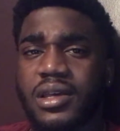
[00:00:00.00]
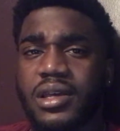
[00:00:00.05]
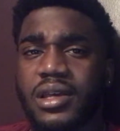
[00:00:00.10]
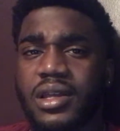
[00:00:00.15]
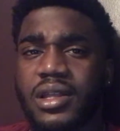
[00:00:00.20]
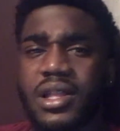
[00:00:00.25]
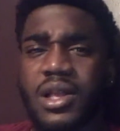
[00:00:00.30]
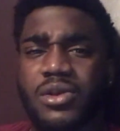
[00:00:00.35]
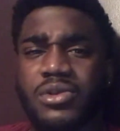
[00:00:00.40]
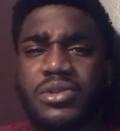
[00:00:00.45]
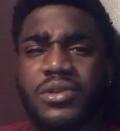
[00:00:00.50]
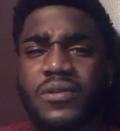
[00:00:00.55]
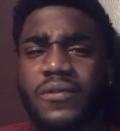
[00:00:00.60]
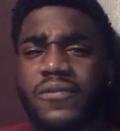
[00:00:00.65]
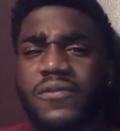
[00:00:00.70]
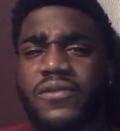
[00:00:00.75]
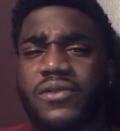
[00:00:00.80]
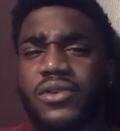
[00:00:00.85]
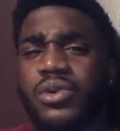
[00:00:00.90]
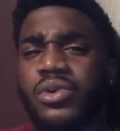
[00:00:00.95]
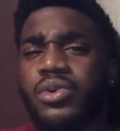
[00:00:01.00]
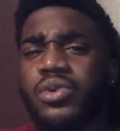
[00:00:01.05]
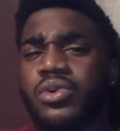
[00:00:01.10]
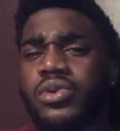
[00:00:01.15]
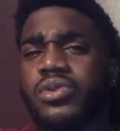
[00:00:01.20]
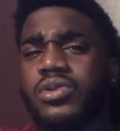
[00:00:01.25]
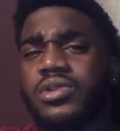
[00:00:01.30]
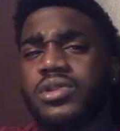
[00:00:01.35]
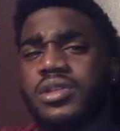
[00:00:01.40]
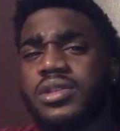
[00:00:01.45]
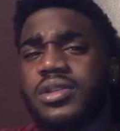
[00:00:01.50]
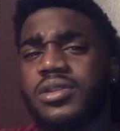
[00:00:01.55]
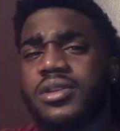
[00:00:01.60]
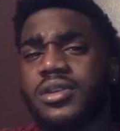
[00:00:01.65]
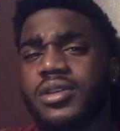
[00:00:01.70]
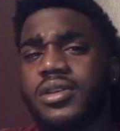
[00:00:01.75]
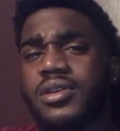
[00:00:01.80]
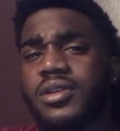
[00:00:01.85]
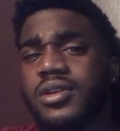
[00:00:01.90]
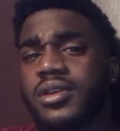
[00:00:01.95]
And I was confused.
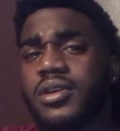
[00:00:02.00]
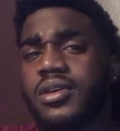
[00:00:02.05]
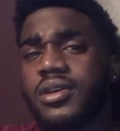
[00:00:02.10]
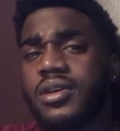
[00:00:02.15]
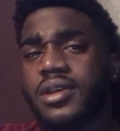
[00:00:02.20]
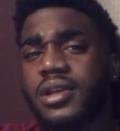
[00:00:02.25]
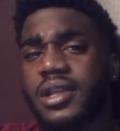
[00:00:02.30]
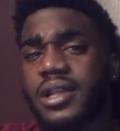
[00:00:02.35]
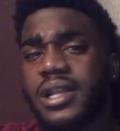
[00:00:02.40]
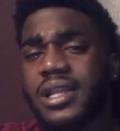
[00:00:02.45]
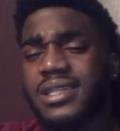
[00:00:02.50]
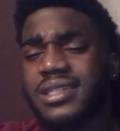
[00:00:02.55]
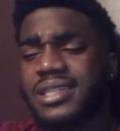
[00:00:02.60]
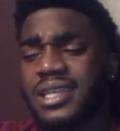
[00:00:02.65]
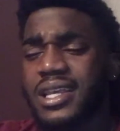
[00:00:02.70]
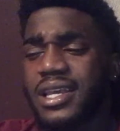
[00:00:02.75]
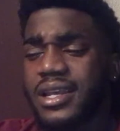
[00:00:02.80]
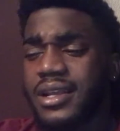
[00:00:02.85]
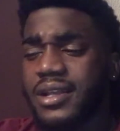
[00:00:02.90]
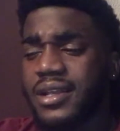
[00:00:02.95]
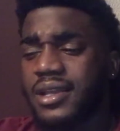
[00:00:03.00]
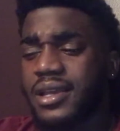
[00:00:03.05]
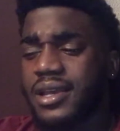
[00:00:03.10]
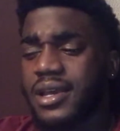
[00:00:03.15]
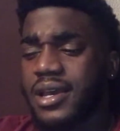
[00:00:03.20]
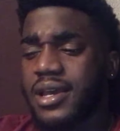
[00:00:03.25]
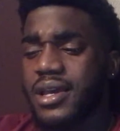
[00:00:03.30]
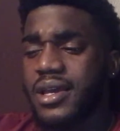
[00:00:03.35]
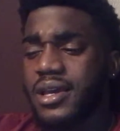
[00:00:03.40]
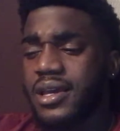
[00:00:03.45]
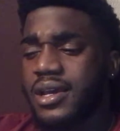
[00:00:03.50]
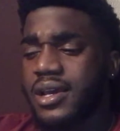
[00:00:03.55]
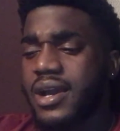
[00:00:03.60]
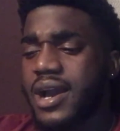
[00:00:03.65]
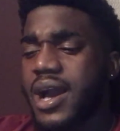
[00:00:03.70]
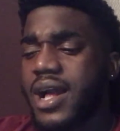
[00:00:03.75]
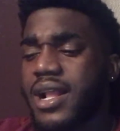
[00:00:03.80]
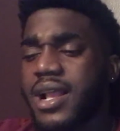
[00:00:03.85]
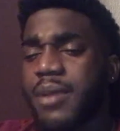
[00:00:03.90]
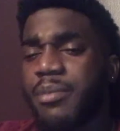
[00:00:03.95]
I said,
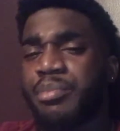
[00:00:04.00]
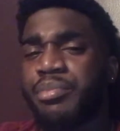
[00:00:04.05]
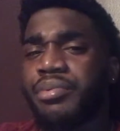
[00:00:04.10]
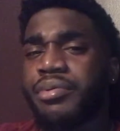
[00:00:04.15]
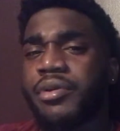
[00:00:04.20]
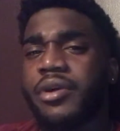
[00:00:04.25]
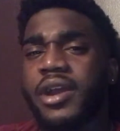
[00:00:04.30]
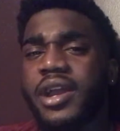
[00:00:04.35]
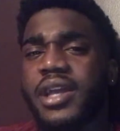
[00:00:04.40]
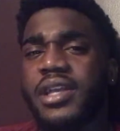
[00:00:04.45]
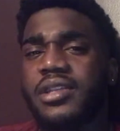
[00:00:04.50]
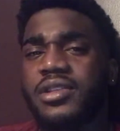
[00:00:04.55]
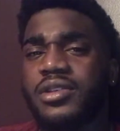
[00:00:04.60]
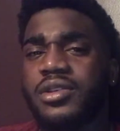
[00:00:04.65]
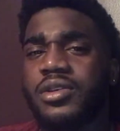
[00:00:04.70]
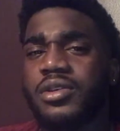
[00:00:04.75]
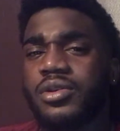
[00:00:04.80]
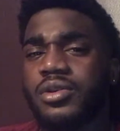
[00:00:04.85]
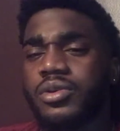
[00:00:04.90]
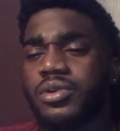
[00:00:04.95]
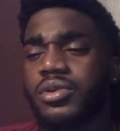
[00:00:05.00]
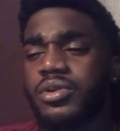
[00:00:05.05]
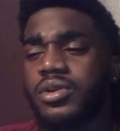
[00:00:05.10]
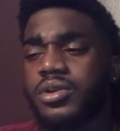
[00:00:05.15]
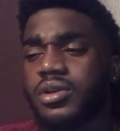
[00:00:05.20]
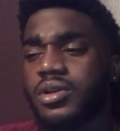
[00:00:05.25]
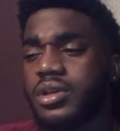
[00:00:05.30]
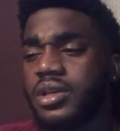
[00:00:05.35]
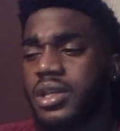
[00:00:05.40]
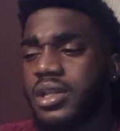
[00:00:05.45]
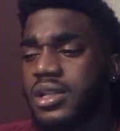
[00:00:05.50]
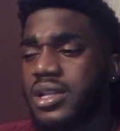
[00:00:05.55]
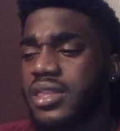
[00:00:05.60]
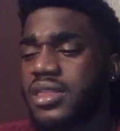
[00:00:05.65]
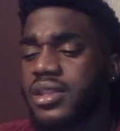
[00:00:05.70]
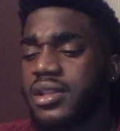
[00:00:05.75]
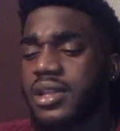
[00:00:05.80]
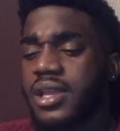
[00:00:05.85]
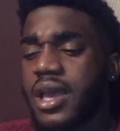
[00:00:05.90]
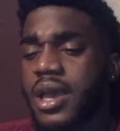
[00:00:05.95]
God, I prayed to you and
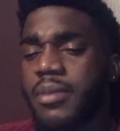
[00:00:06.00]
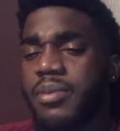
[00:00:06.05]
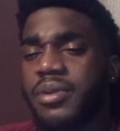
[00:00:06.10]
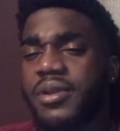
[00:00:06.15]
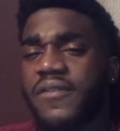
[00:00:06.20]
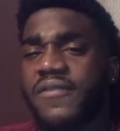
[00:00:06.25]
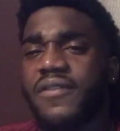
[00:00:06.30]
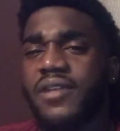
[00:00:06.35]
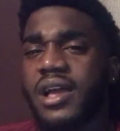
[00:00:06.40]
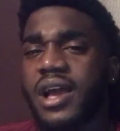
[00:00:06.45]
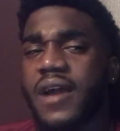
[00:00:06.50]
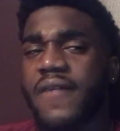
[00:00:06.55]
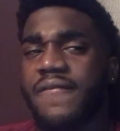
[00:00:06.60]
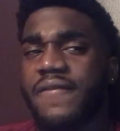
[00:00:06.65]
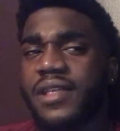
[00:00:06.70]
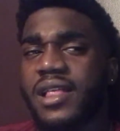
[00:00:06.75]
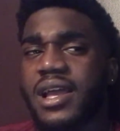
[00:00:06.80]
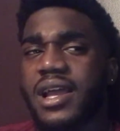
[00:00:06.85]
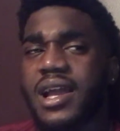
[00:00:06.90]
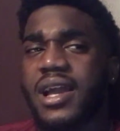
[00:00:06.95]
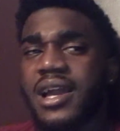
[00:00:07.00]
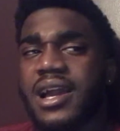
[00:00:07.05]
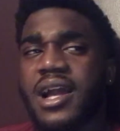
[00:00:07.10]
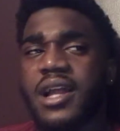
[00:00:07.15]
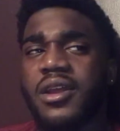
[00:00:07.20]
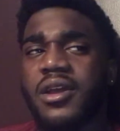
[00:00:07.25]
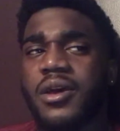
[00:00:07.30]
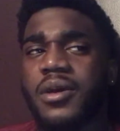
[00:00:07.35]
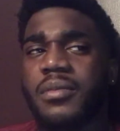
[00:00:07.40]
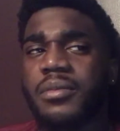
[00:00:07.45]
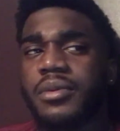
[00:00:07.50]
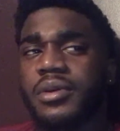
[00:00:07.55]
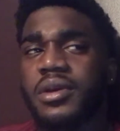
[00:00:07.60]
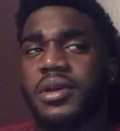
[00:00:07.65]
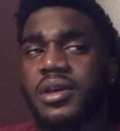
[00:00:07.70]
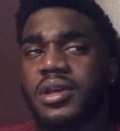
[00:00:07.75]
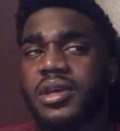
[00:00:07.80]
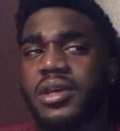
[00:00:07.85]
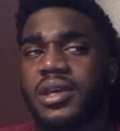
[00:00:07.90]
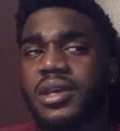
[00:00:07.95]
nothing happened. I felt like I got up
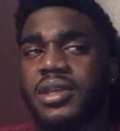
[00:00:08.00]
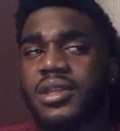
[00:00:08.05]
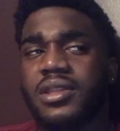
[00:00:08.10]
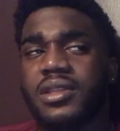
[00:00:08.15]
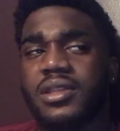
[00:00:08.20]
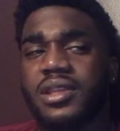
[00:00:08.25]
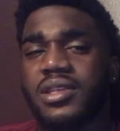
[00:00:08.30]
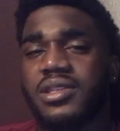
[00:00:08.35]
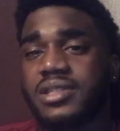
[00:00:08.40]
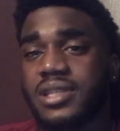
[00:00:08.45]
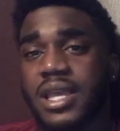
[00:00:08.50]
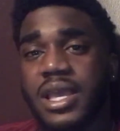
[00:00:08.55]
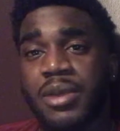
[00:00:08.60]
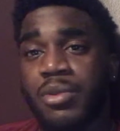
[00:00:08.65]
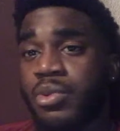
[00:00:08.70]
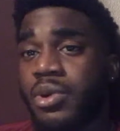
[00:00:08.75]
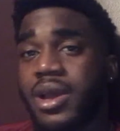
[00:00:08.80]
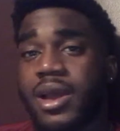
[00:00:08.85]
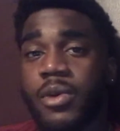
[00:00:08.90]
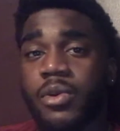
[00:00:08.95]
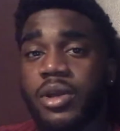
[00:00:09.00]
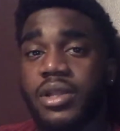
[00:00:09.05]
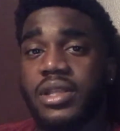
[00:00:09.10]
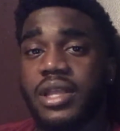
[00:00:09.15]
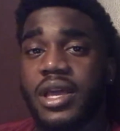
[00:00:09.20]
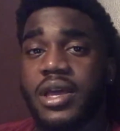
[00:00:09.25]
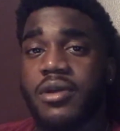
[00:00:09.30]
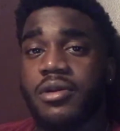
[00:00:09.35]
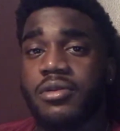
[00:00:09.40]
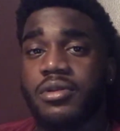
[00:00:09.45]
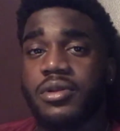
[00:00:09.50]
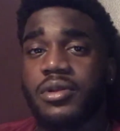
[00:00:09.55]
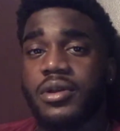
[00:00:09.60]
the same way I went down.